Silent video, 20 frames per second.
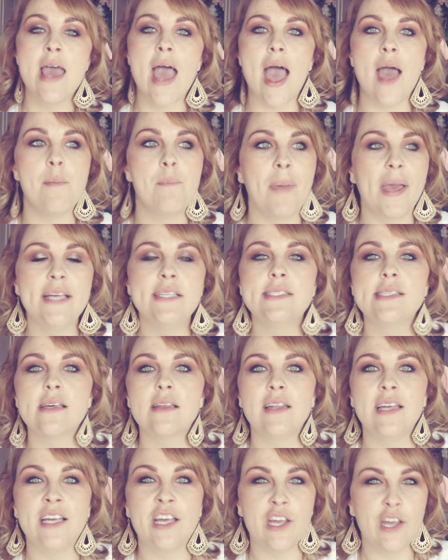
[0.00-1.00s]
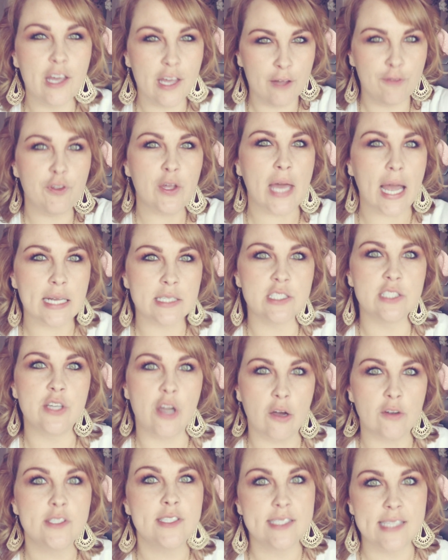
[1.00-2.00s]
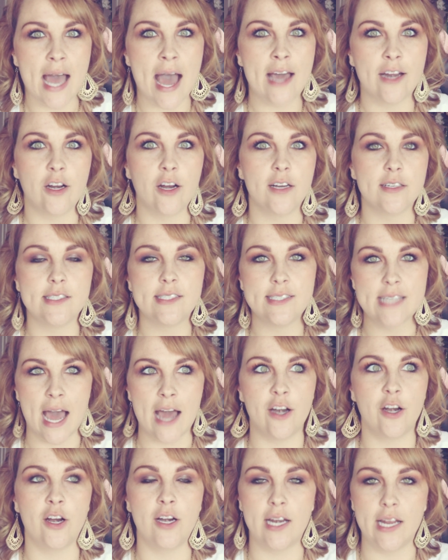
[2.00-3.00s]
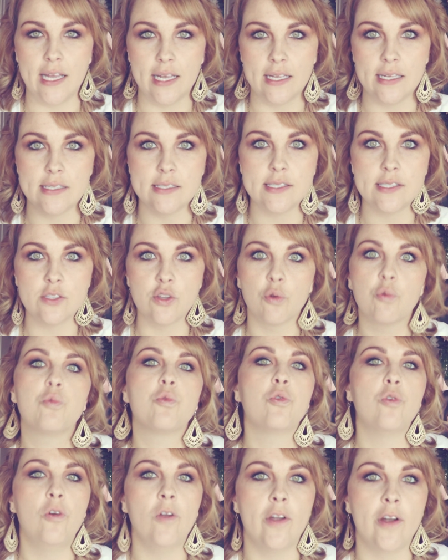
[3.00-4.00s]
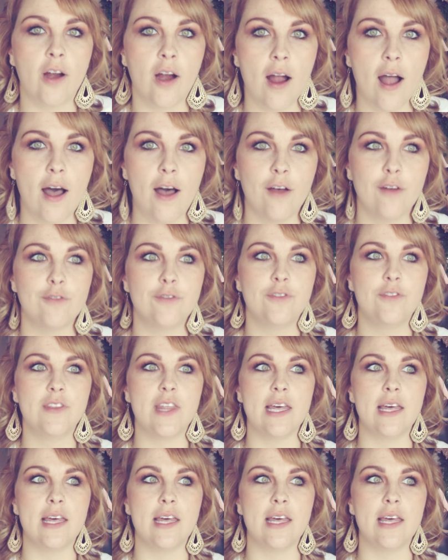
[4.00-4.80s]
And basically, if you guys know Saturn, Saturn is the ruler of